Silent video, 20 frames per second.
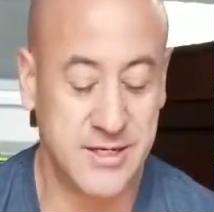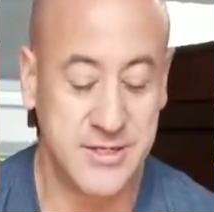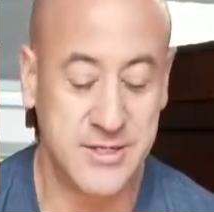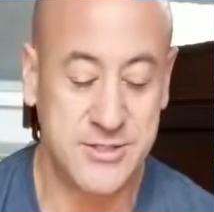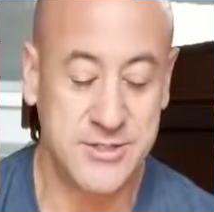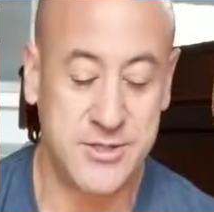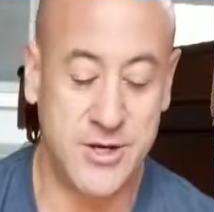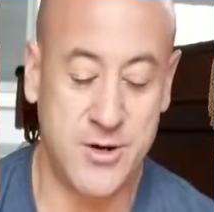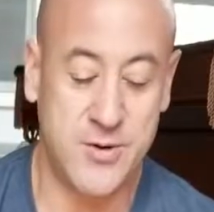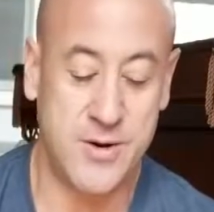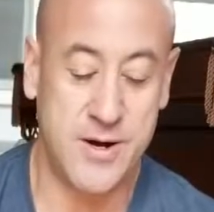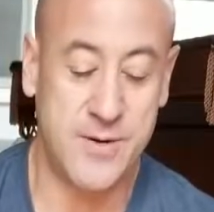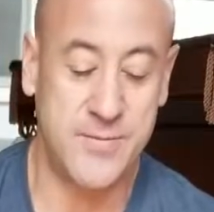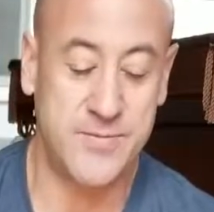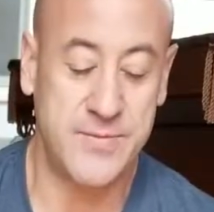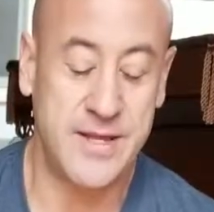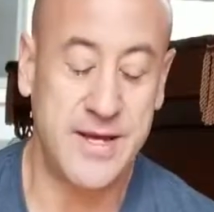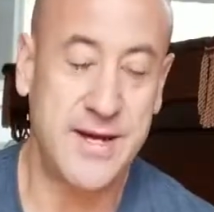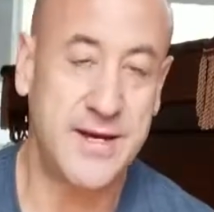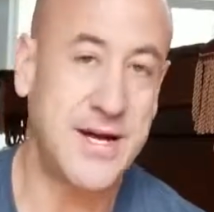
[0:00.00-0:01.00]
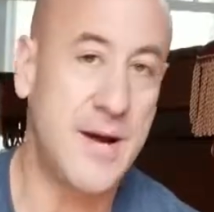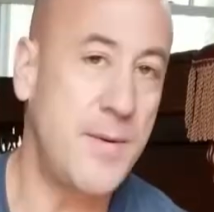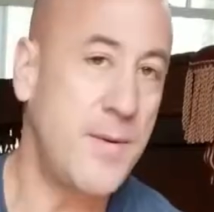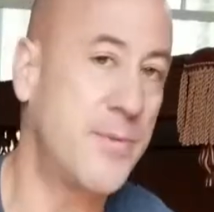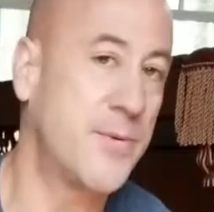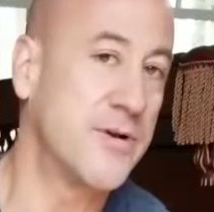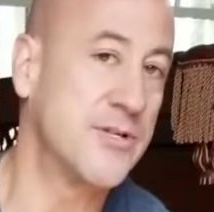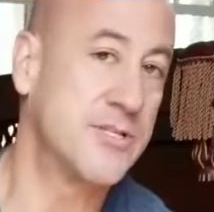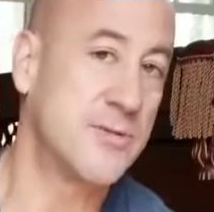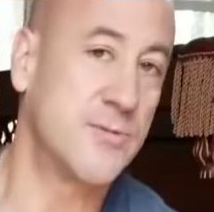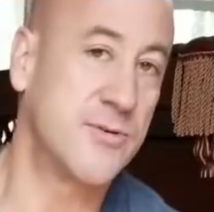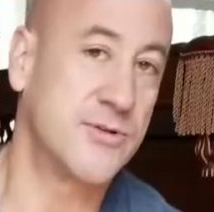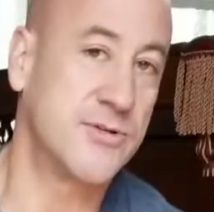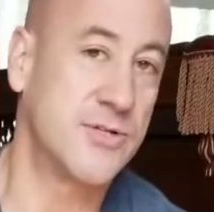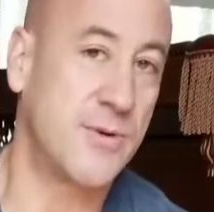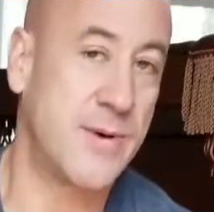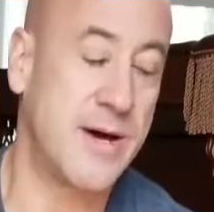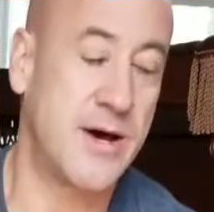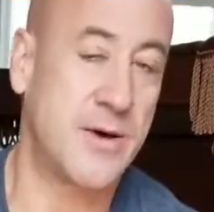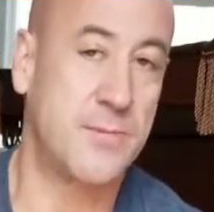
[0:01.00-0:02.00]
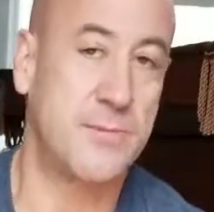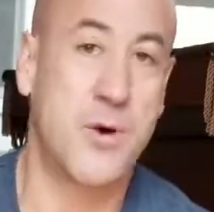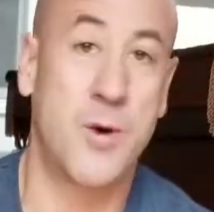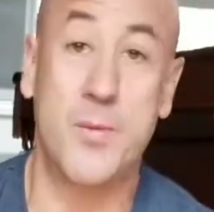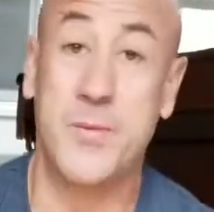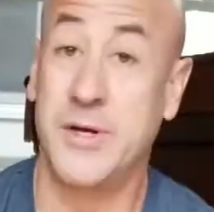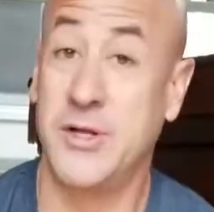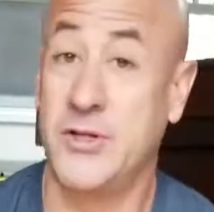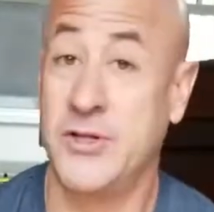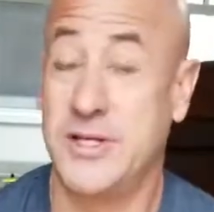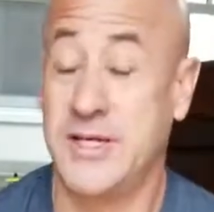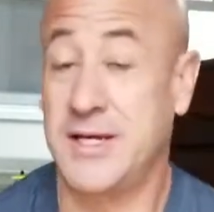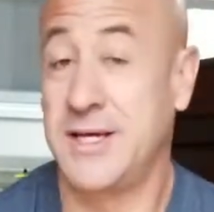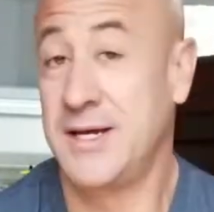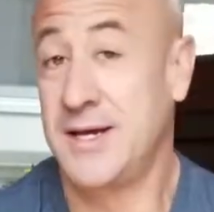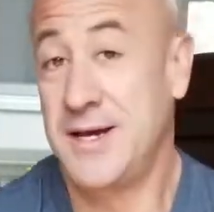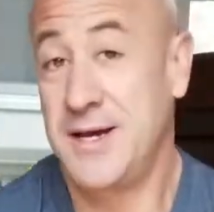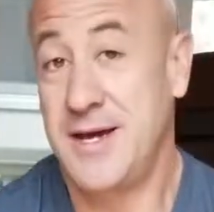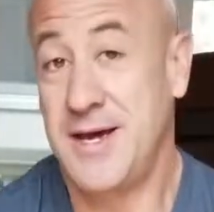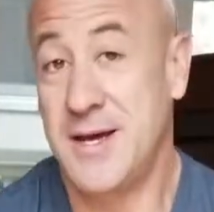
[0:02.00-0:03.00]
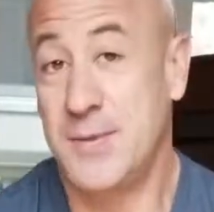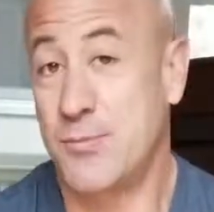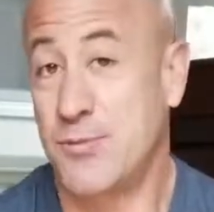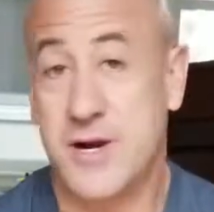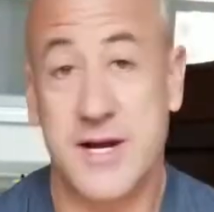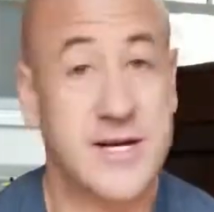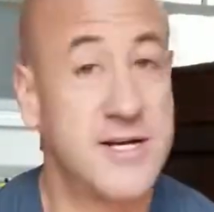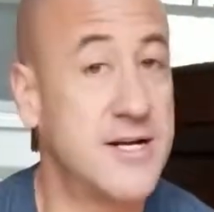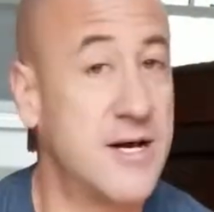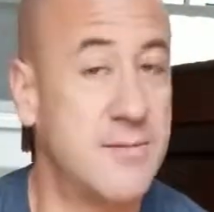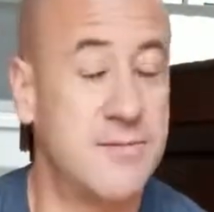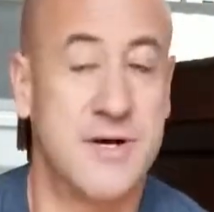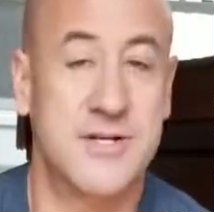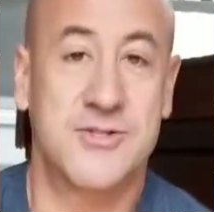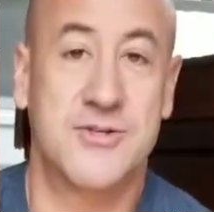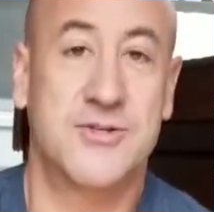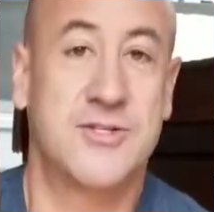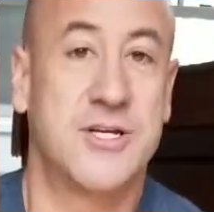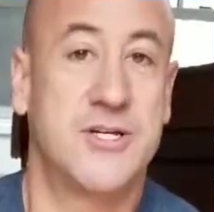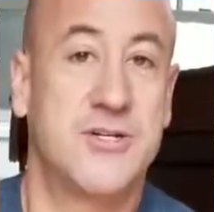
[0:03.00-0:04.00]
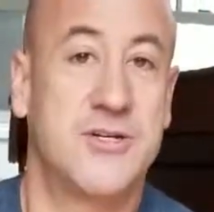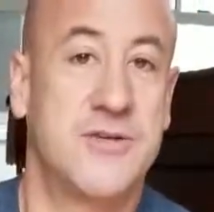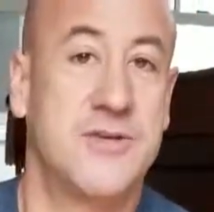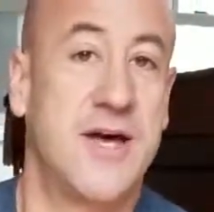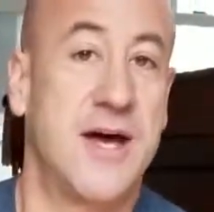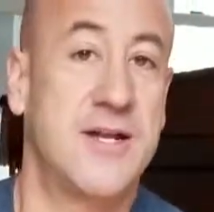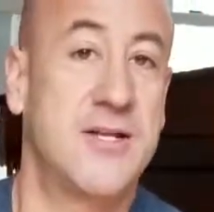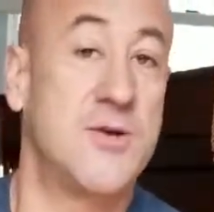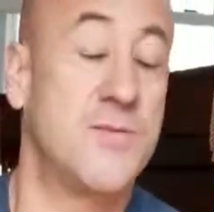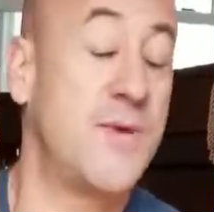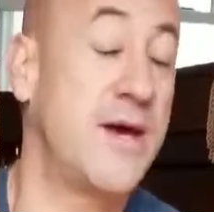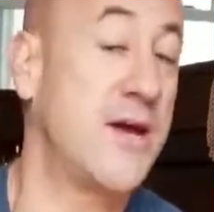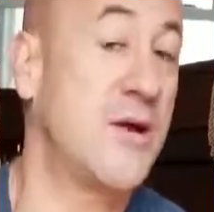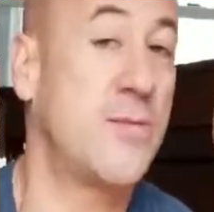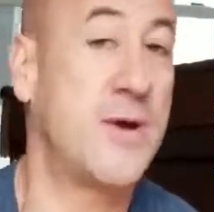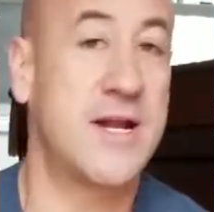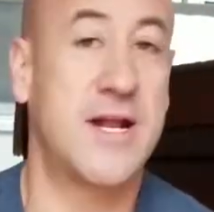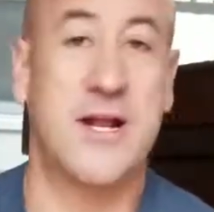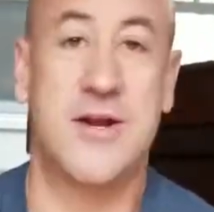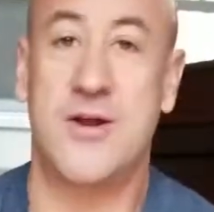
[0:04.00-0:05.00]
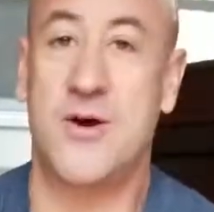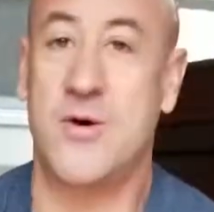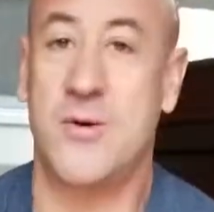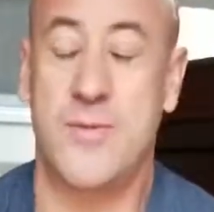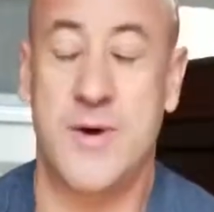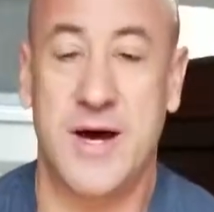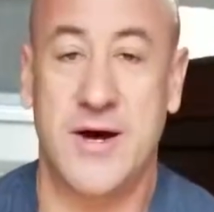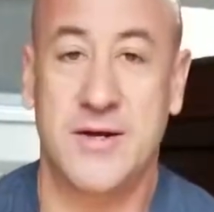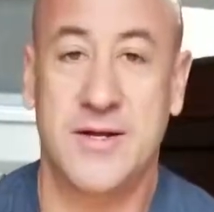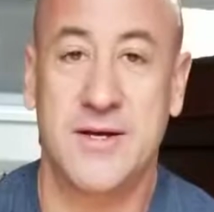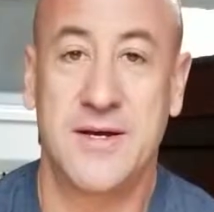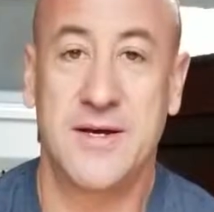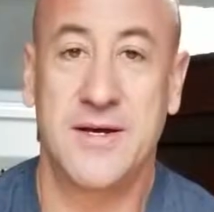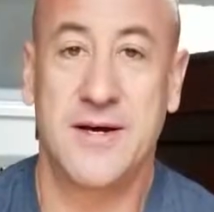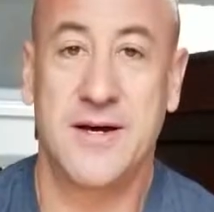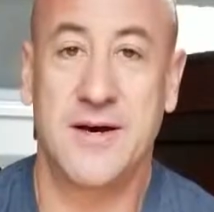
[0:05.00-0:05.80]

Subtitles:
So a couple principles about mobility and breaking up muscle tissue that you may or may not know about.